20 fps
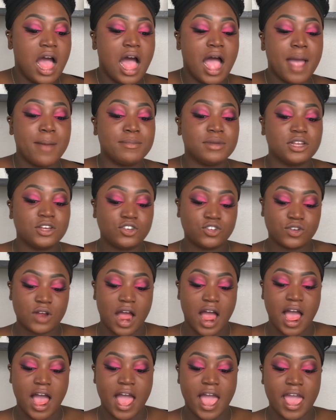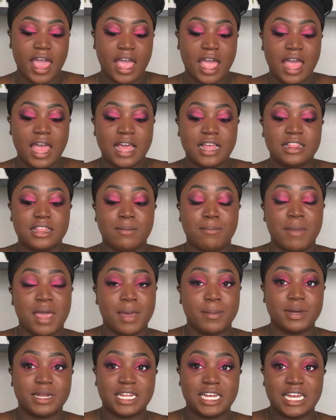I'm going to try the
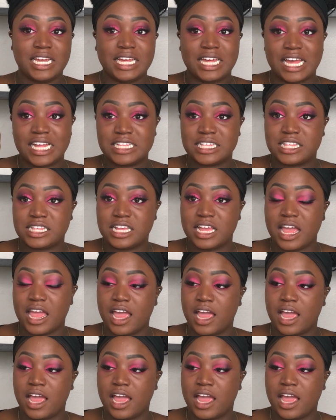Maybelline Instant